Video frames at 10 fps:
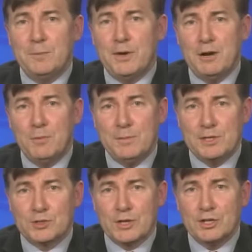Obama
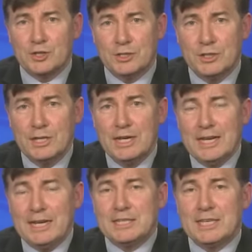administration.
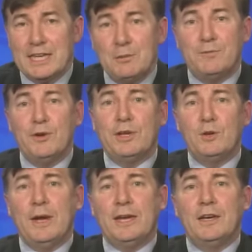He said they were very
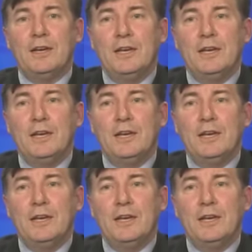quick